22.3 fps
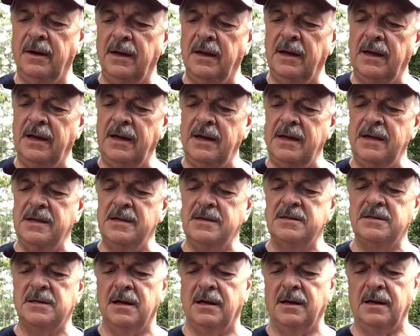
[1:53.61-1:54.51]

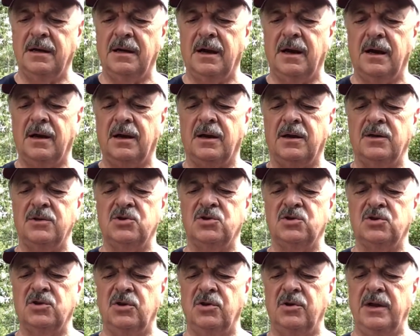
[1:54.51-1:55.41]
is
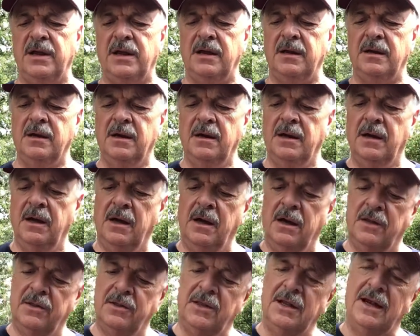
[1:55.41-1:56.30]
concerning
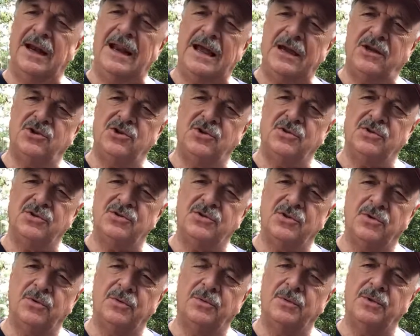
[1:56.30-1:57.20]
the lectures,
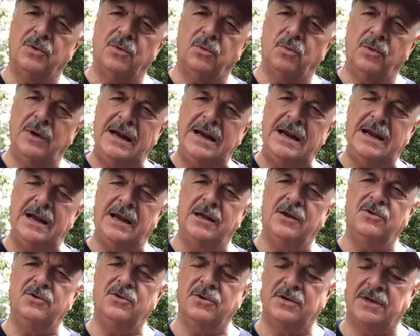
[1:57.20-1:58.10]
the reading
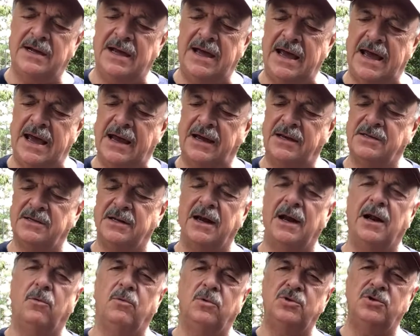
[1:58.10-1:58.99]
in your text.
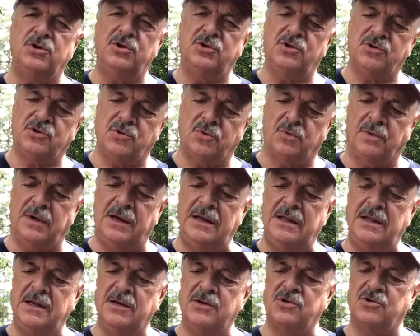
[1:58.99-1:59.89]
And I want you just to
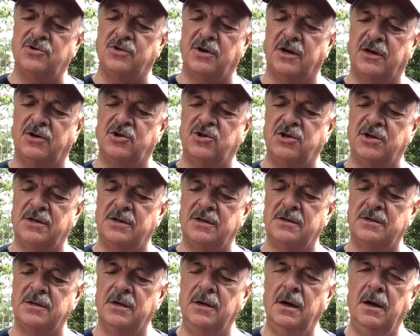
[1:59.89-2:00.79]
read the
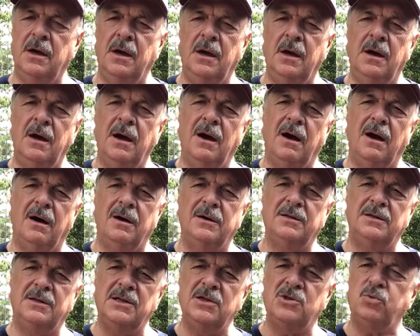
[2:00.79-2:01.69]
instructions.
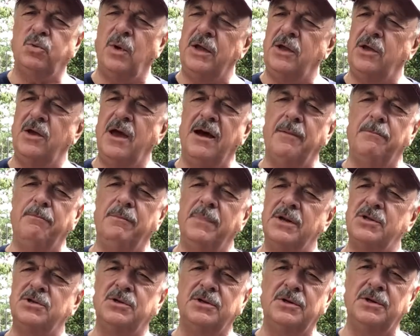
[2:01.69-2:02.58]
This week you have
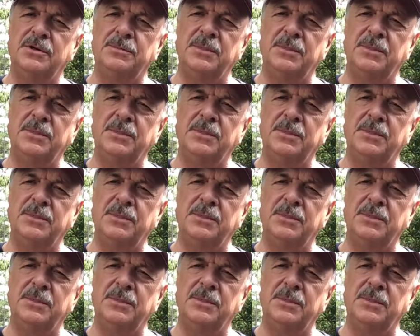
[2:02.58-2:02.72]
much good